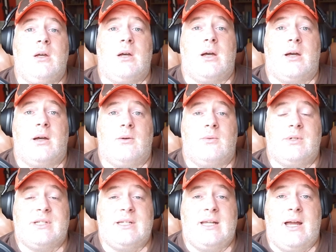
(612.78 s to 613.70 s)

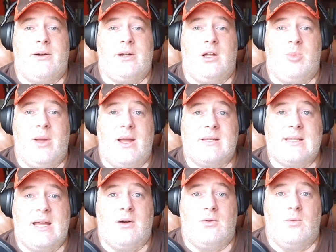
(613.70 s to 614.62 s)
We'll see how it all pans
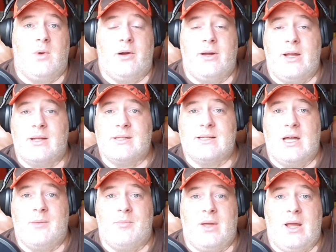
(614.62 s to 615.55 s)
out, where he ends
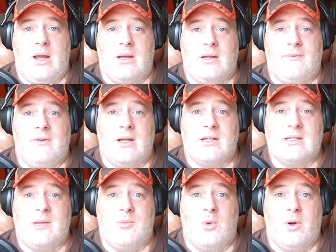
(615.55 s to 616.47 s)
up, and if he
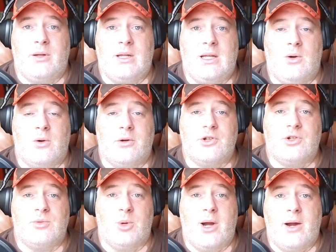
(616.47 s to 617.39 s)
ends up wearing the
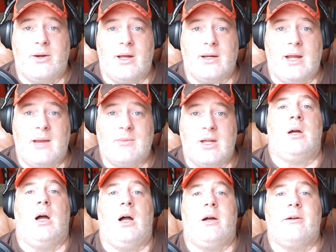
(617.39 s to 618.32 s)
orange and brown on game day.
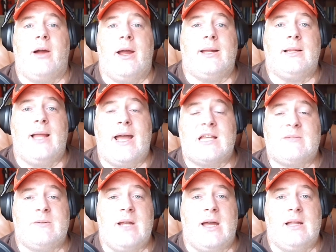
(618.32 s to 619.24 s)
All right,
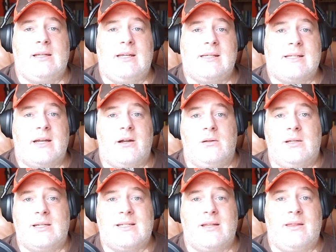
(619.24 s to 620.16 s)
last but not least on our
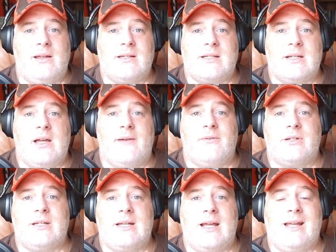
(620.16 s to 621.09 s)
list of things to cover
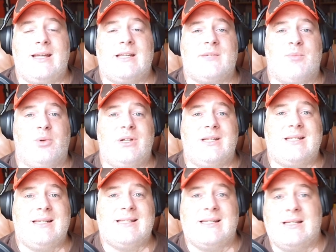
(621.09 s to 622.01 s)
today is
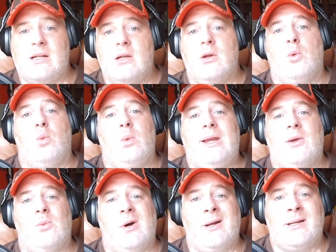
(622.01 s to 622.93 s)
preseason
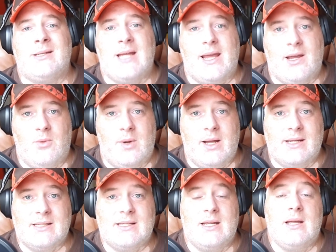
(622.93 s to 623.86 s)
week 1
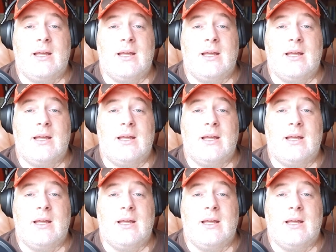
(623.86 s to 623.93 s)
takeaways.